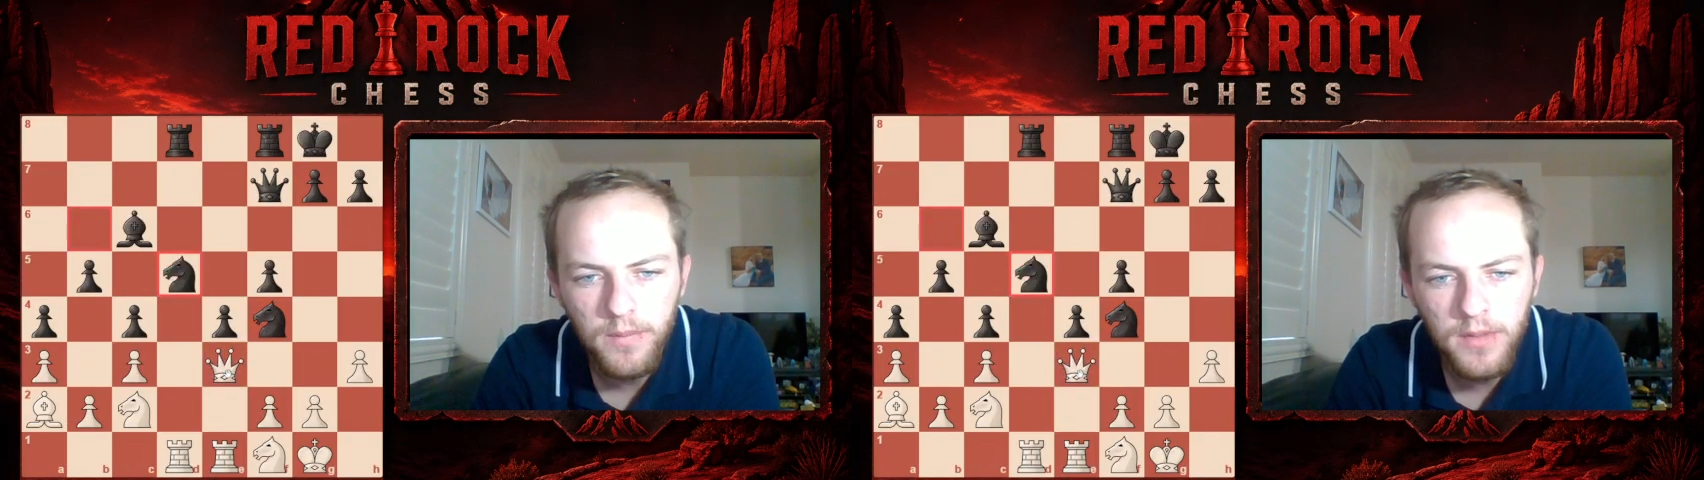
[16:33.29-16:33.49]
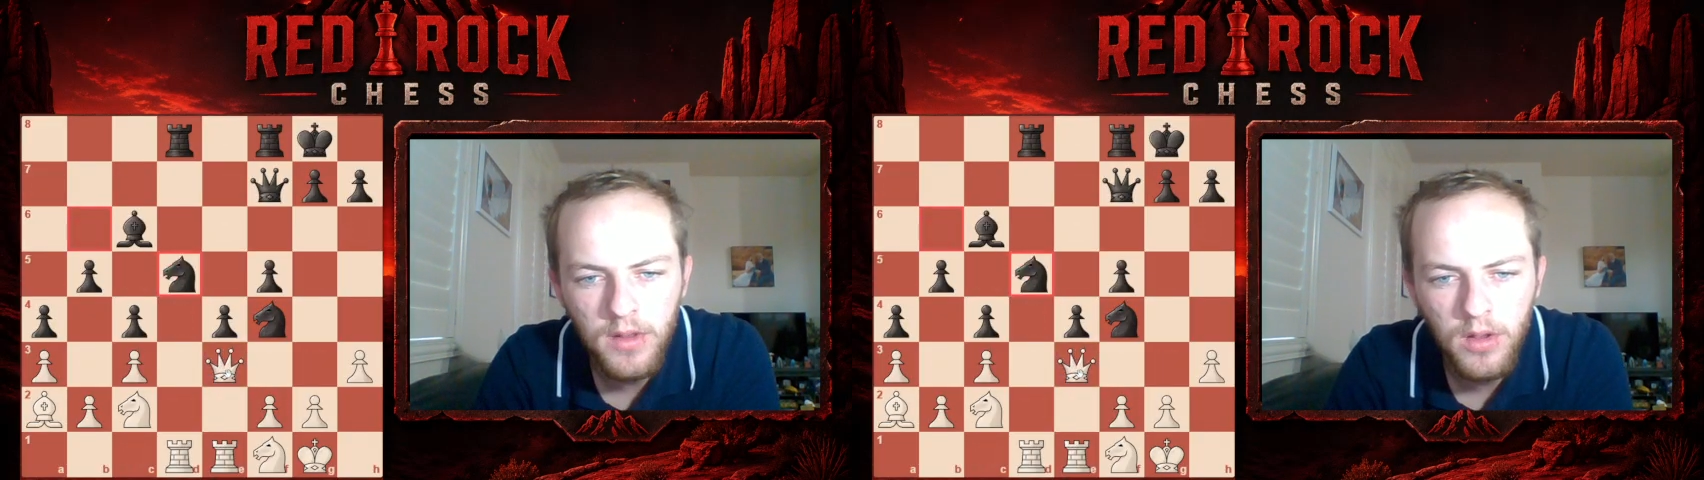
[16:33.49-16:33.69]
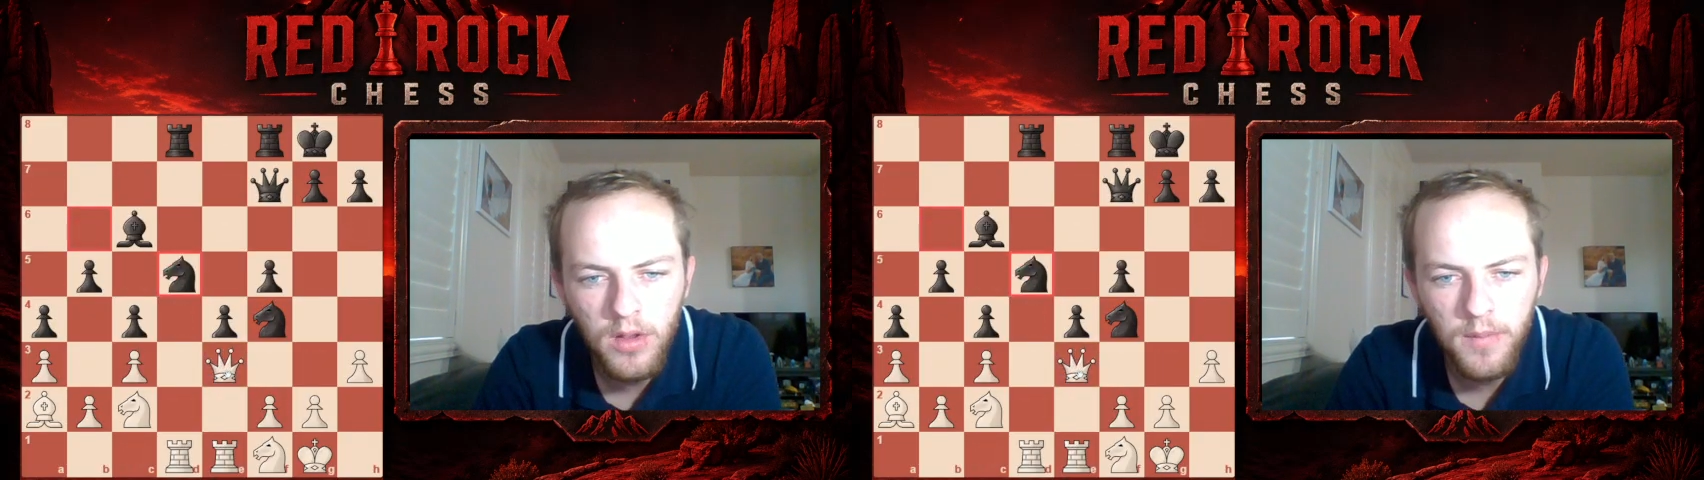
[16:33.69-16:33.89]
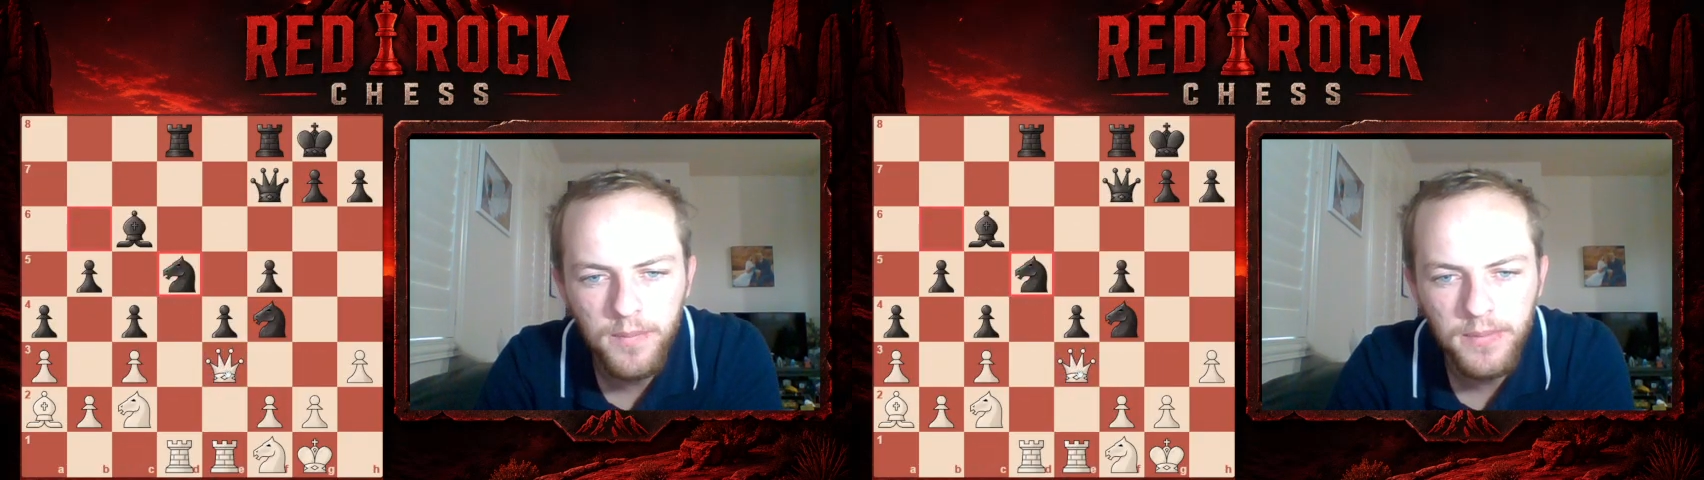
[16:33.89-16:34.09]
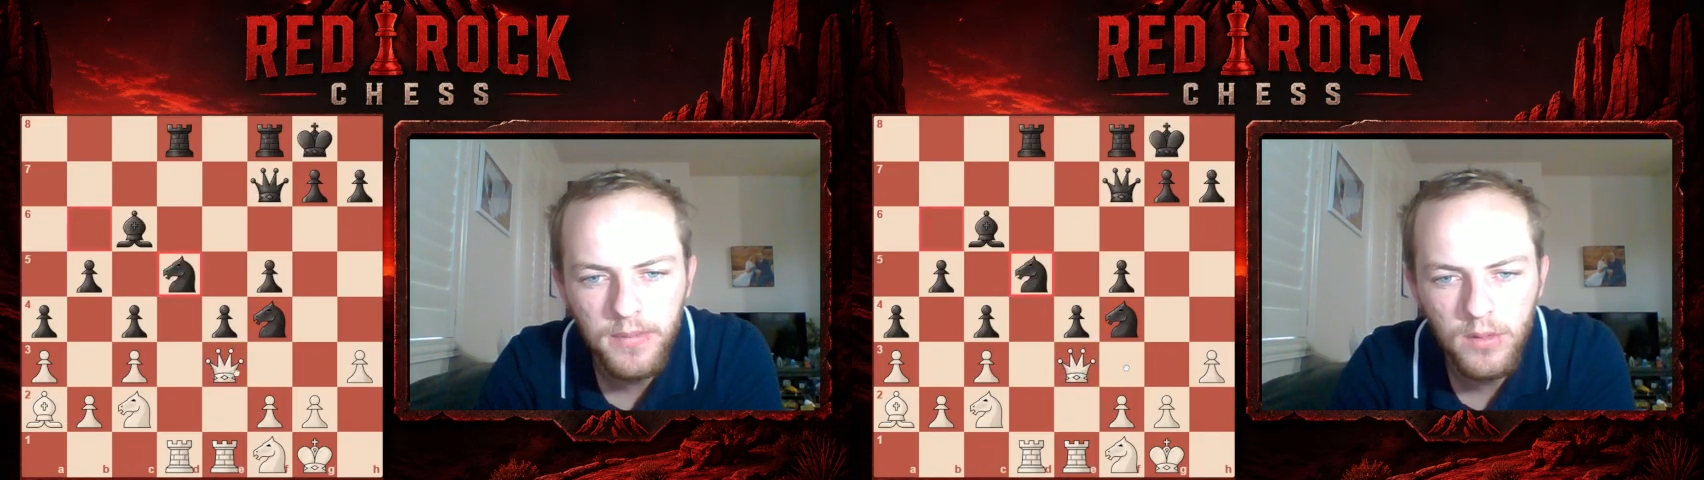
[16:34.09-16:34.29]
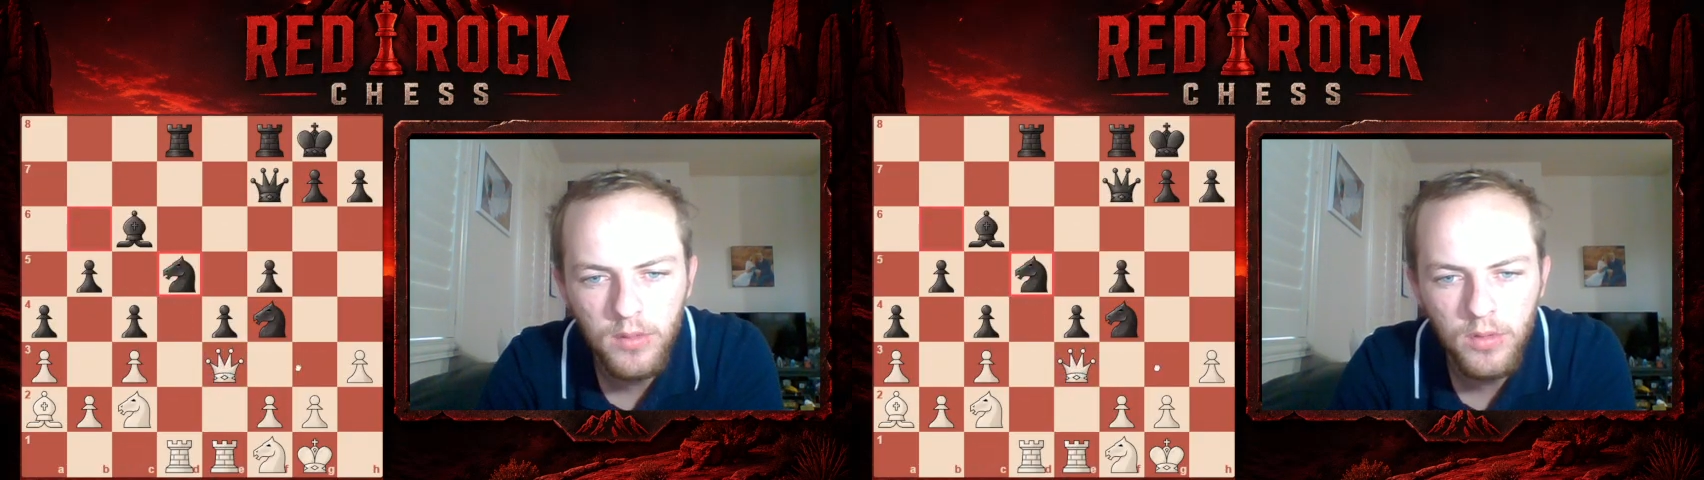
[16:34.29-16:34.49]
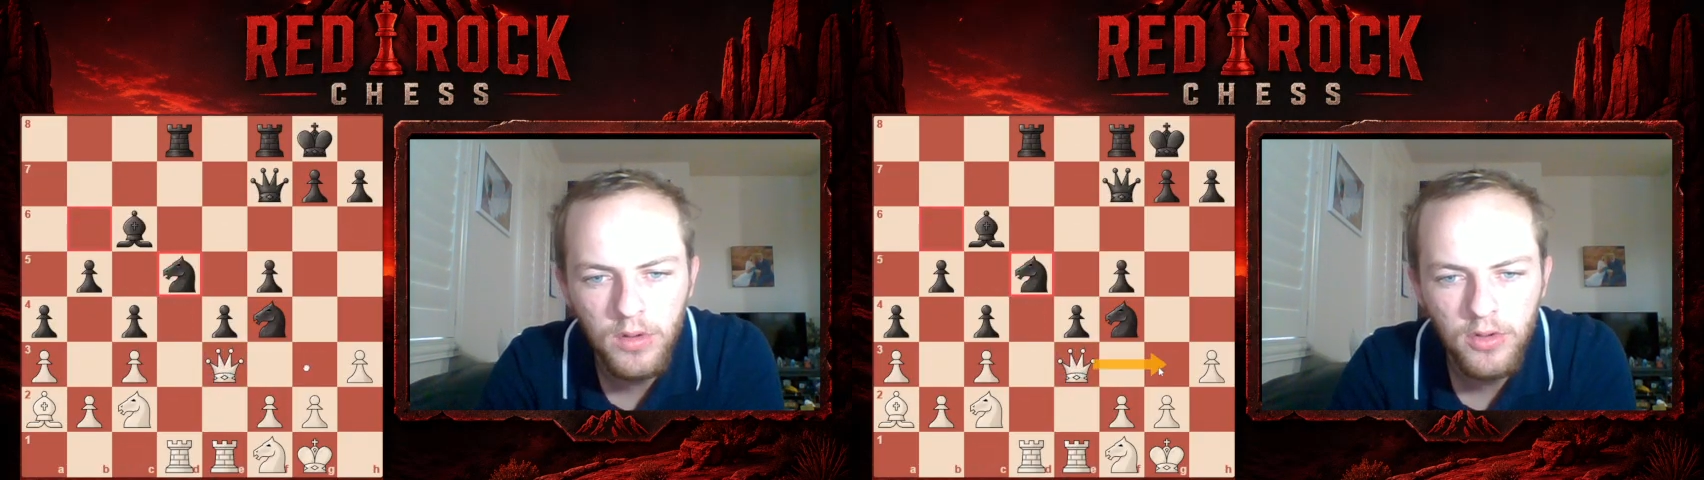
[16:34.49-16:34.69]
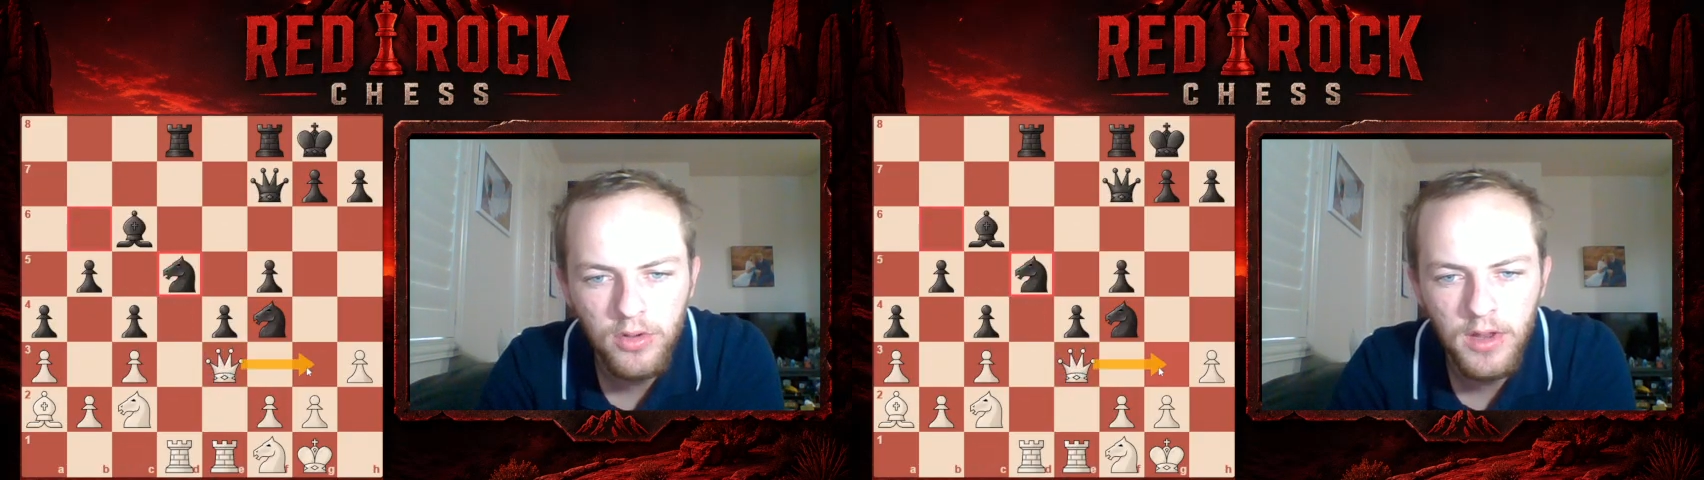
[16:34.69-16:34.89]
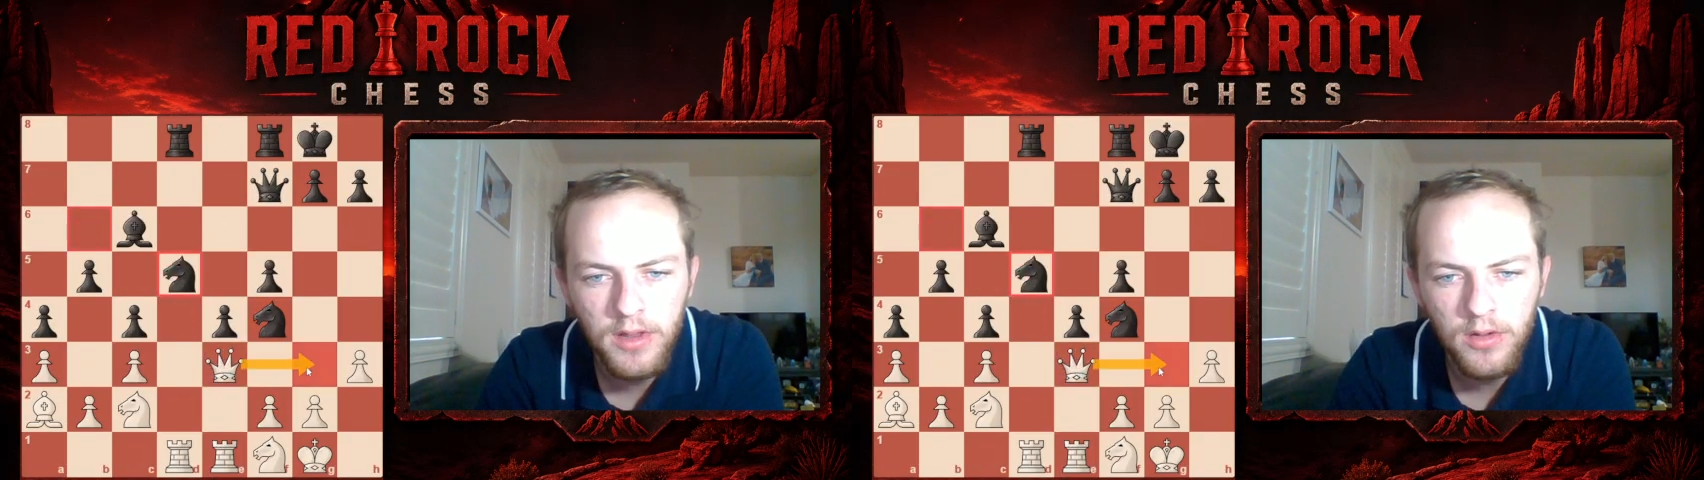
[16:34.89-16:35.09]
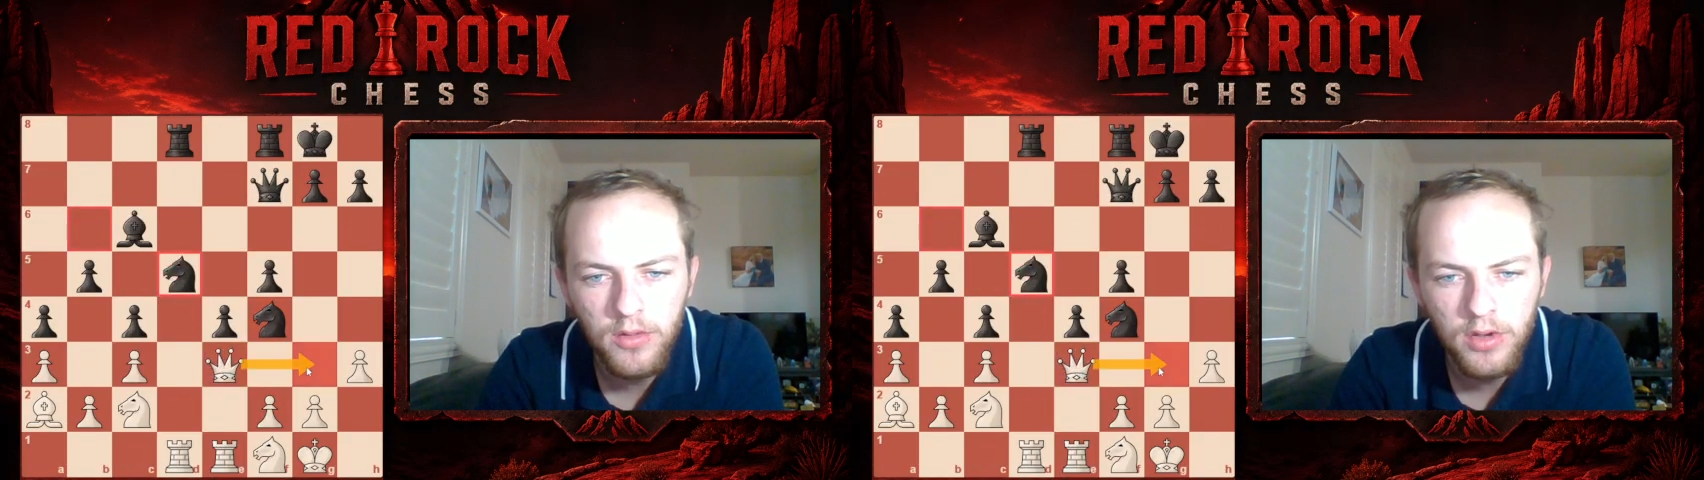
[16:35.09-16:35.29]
what should I do?